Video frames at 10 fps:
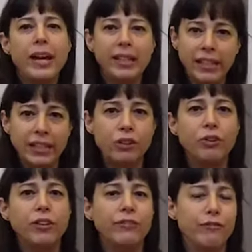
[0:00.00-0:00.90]

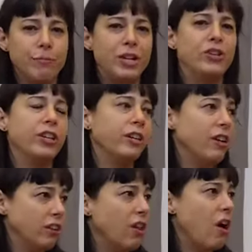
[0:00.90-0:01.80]
analytical information
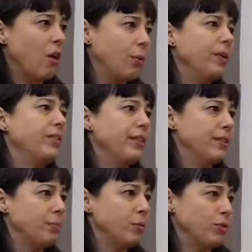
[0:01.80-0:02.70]
along with
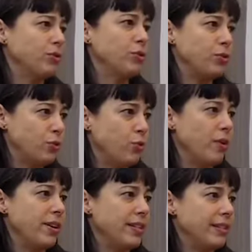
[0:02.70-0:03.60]
these personal
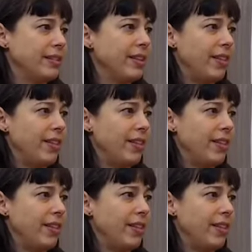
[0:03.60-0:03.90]
stories